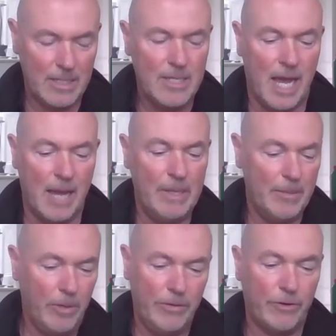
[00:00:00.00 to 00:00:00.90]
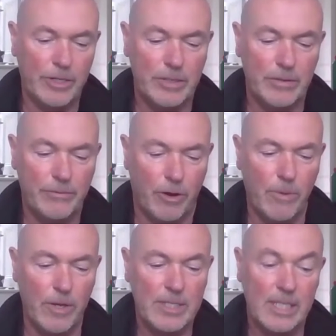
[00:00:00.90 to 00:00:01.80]
Yeah, I mean, the book first and
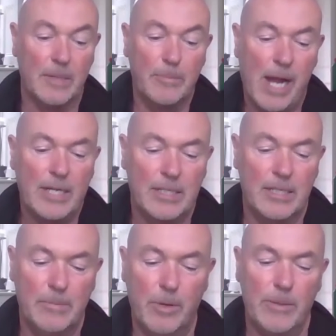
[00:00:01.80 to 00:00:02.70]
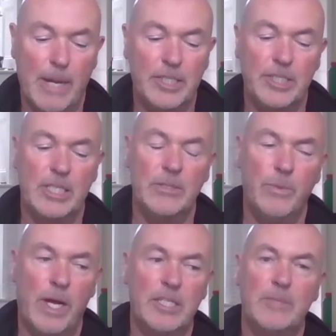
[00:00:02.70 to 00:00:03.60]
foremost is a practical book. I just didn't
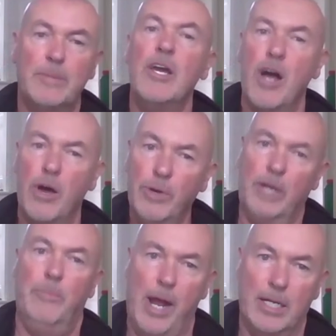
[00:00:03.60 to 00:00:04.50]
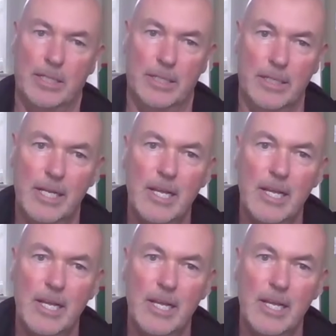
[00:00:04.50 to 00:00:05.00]
want it to be only practical.